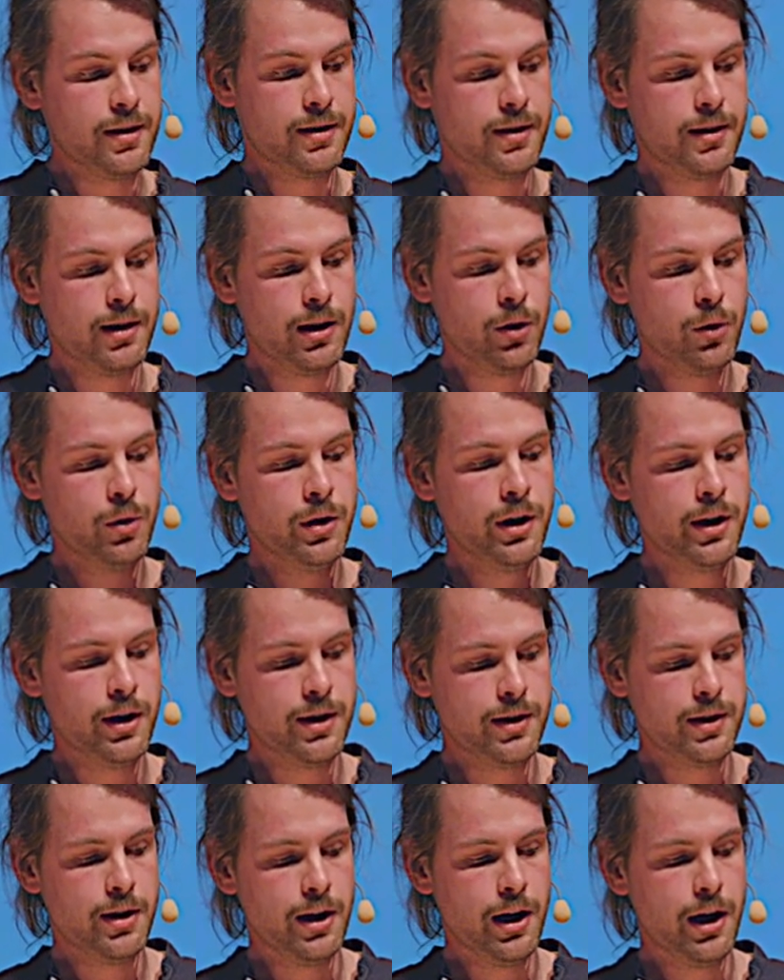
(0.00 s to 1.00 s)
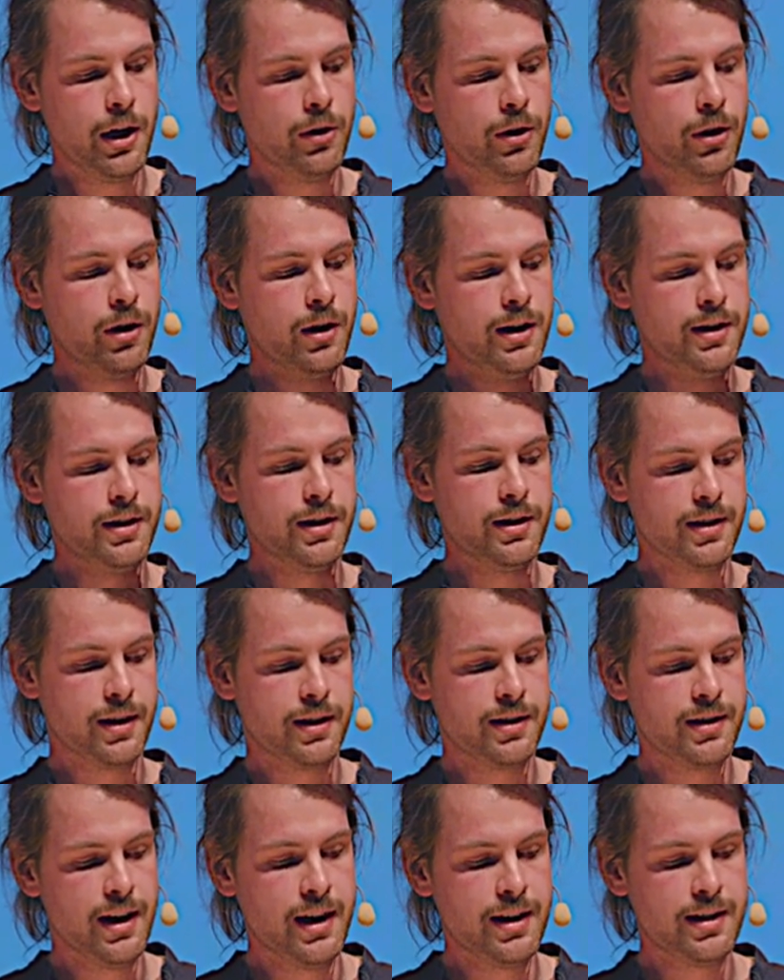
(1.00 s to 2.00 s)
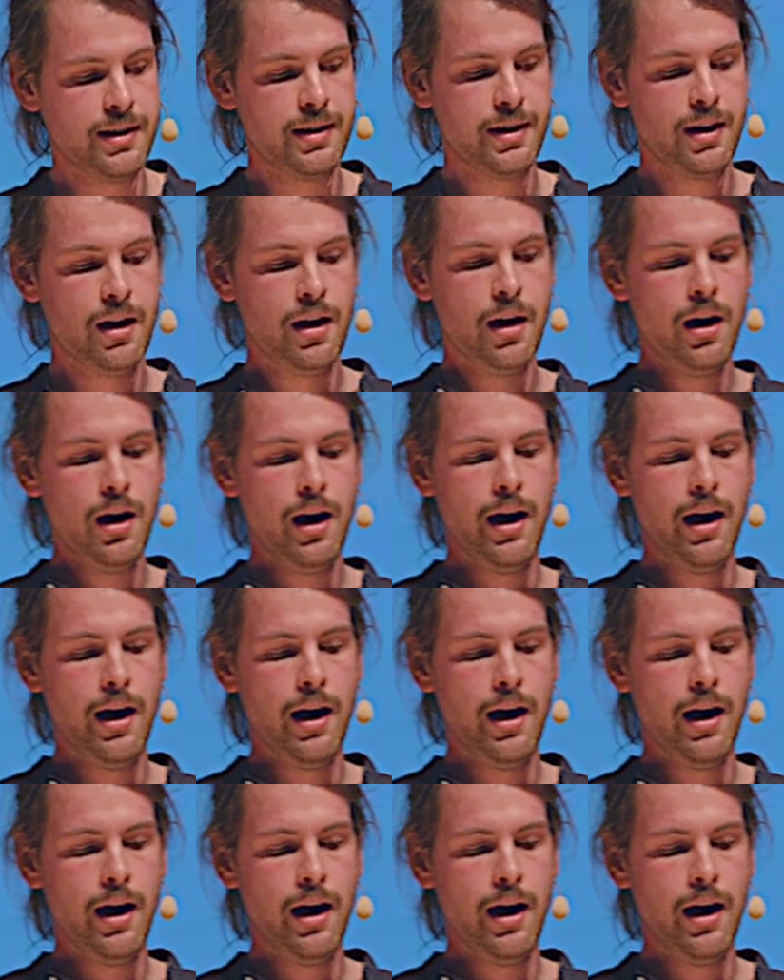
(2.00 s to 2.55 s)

Is it loading? Is it error? Is it success?